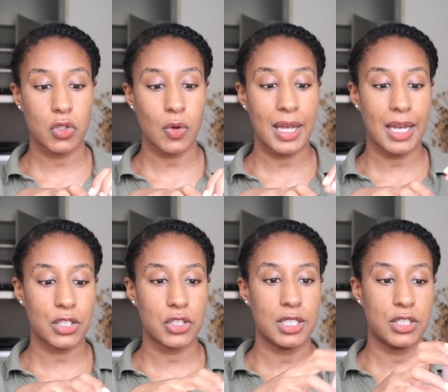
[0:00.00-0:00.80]
So I
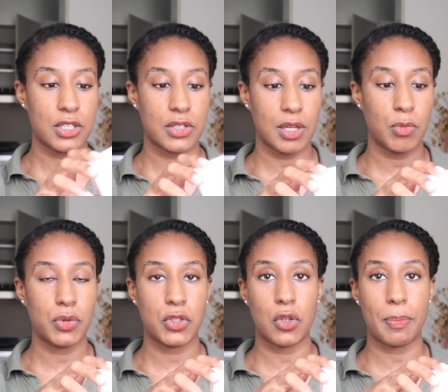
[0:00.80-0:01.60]
actually just
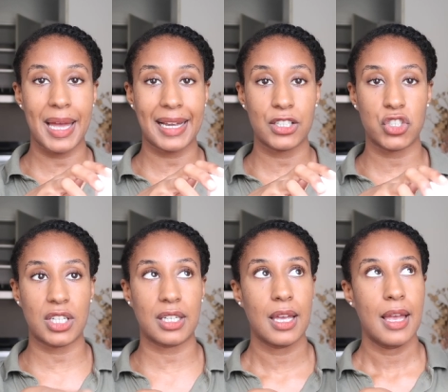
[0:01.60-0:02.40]
removed the
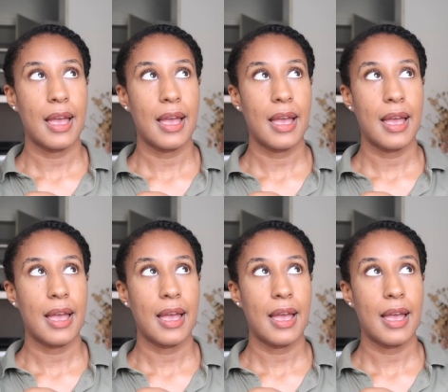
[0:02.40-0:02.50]
packaging